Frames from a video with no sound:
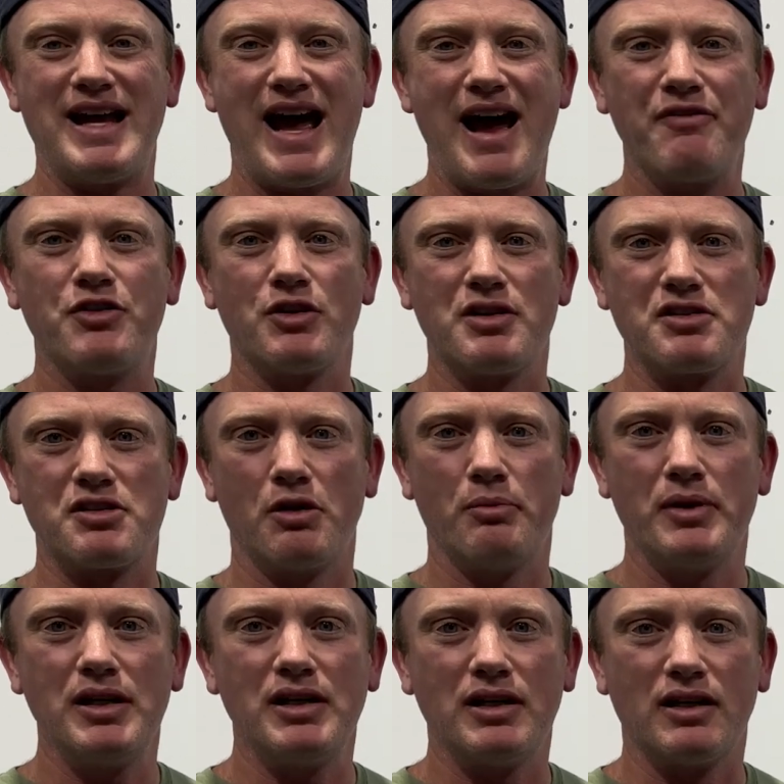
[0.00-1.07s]
after
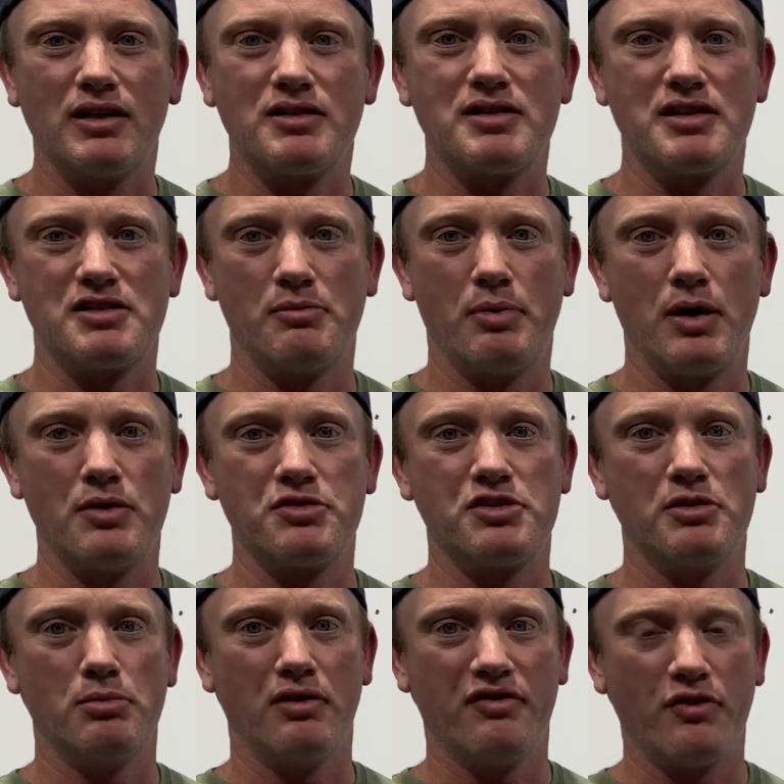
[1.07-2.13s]
disobedience as opposed to
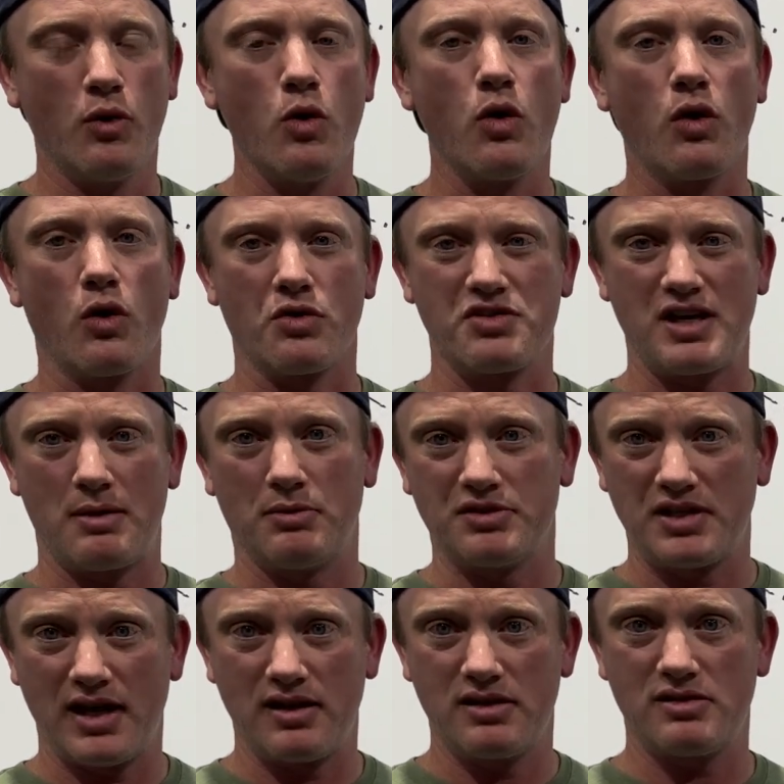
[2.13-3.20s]
before or
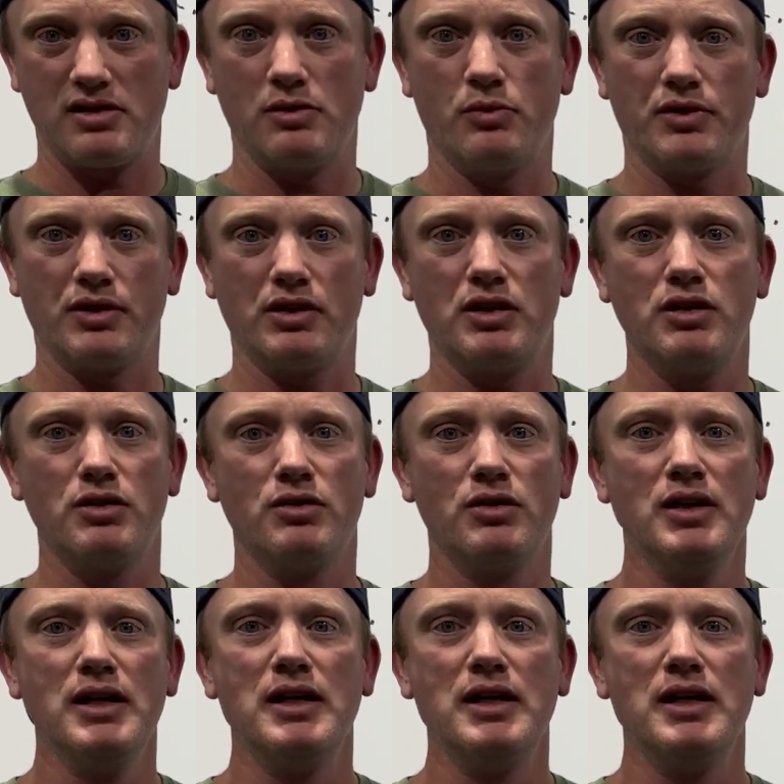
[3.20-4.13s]
simultaneously with a cue,